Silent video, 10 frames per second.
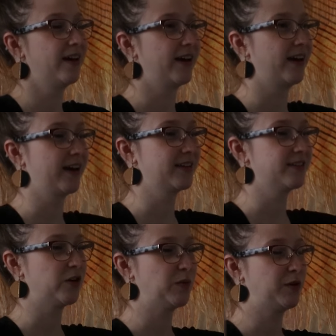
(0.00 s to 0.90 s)

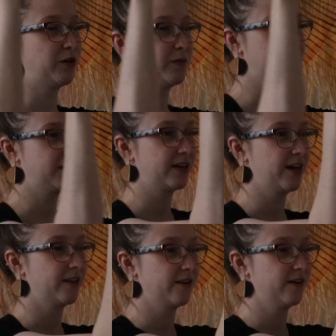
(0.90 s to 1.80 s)
Exhale, palms
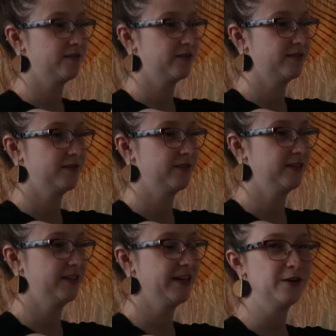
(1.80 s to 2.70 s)
together.
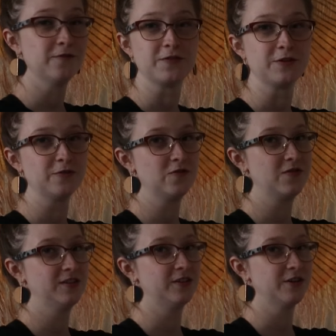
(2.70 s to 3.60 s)
Take a few
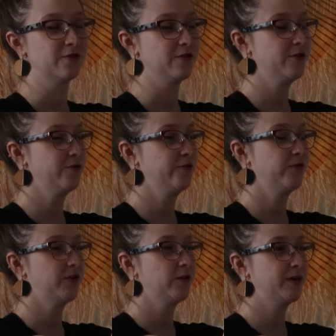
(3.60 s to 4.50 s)
of these on your
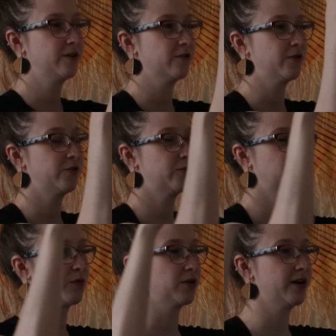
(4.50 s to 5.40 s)
own, following your
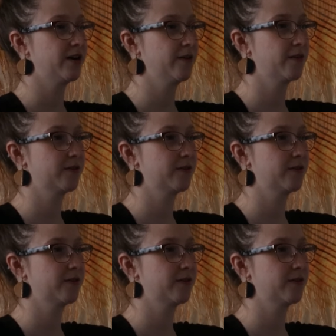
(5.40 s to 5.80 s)
own breath.